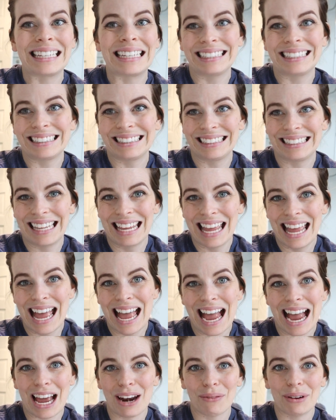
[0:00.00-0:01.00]
I
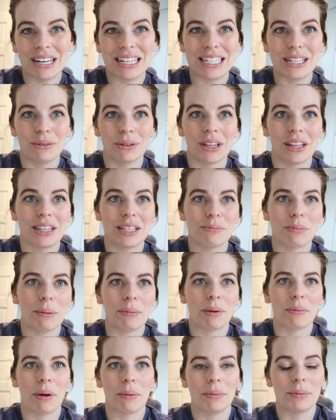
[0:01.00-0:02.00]
don't wanna deal with all these
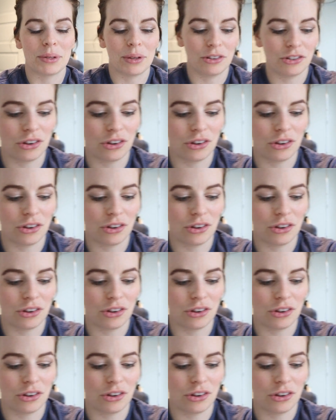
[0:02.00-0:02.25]
plumbing problems, so